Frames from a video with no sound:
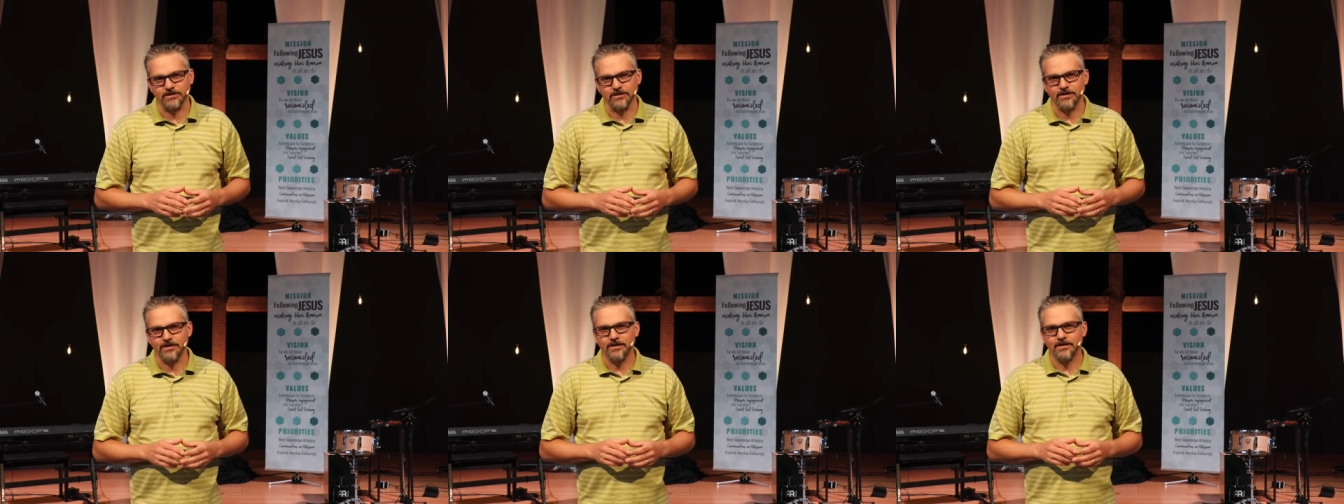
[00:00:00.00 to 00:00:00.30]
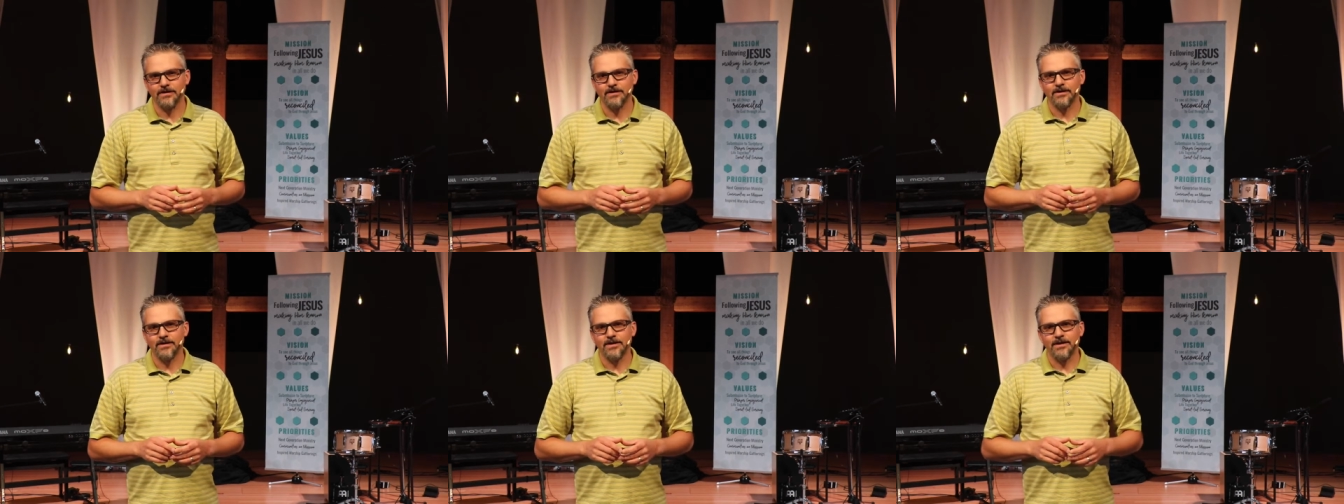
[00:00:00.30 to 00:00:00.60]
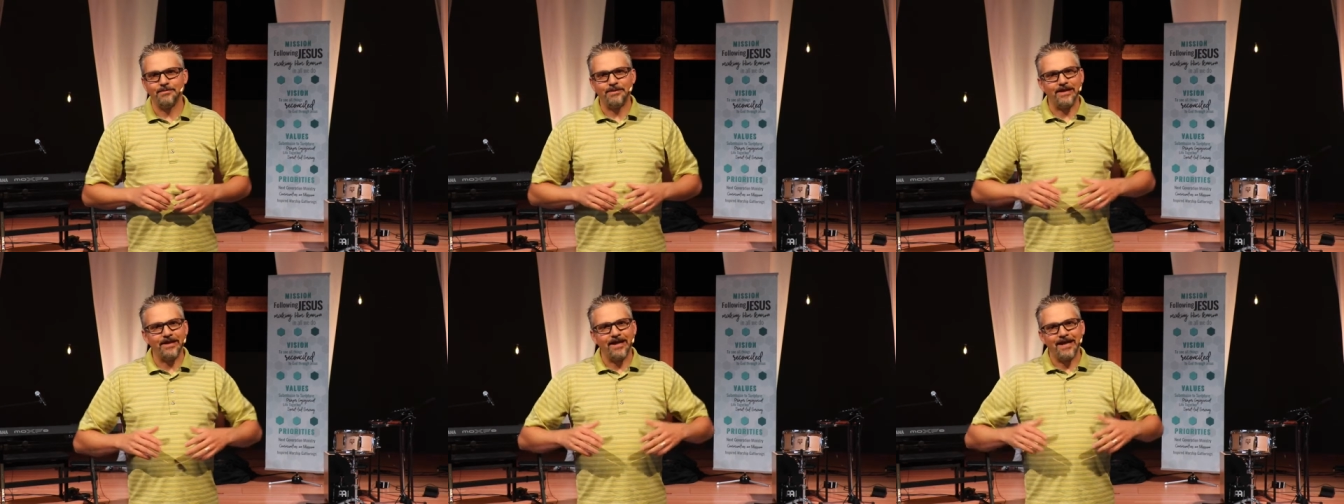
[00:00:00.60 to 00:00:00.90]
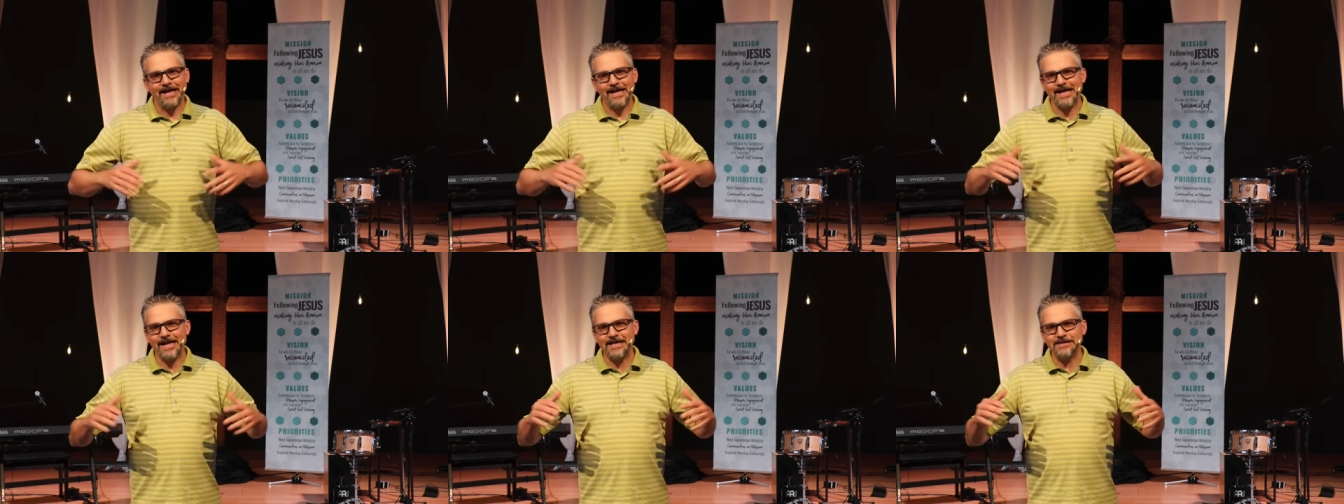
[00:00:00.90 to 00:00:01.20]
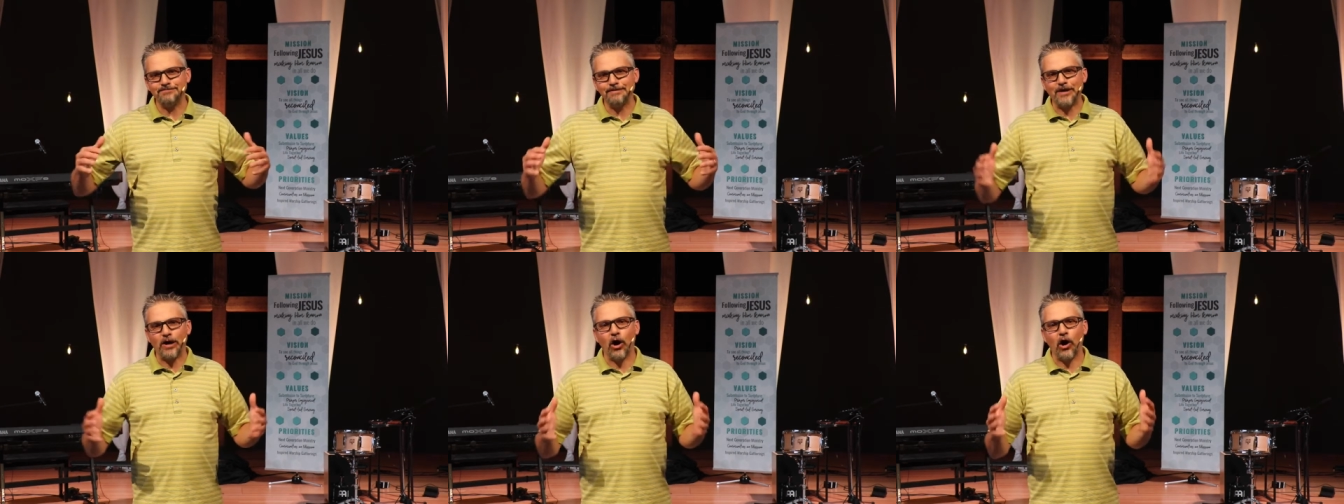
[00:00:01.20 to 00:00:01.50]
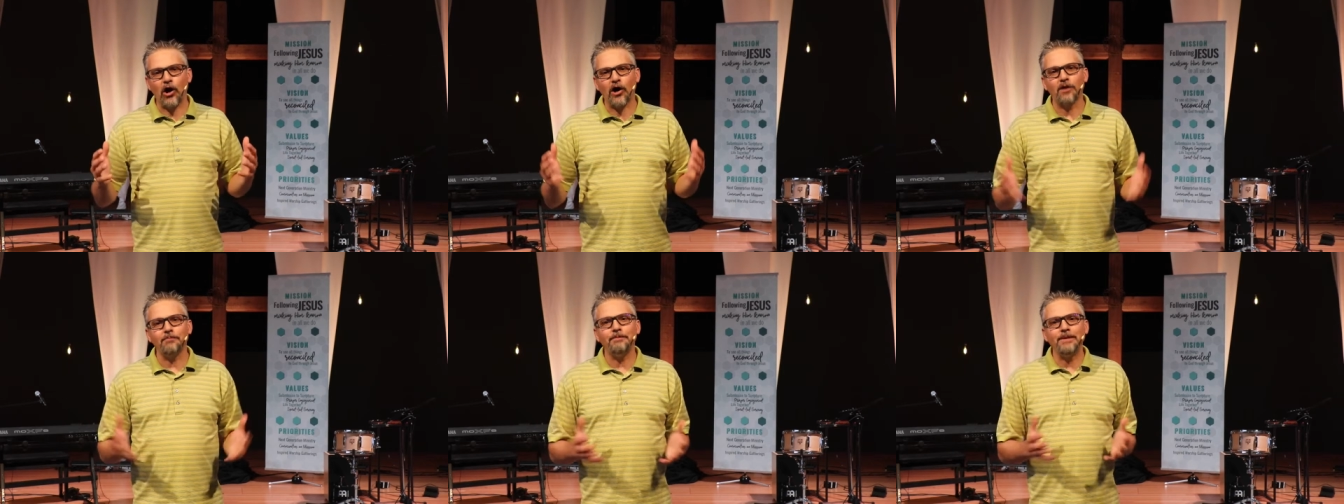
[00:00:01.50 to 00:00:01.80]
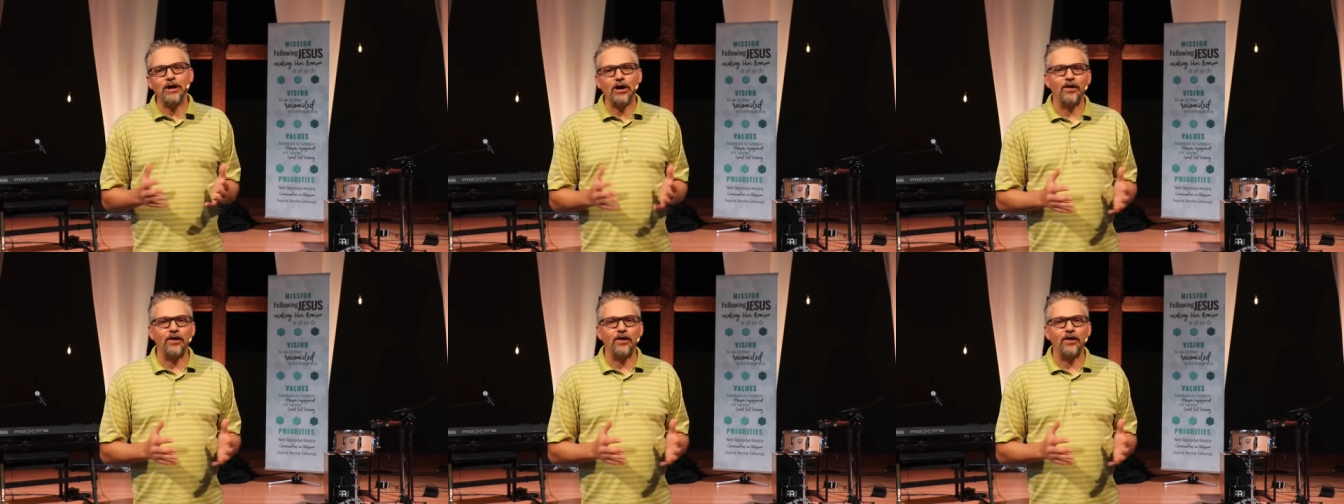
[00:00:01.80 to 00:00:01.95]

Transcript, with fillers: I mean, he, has been harping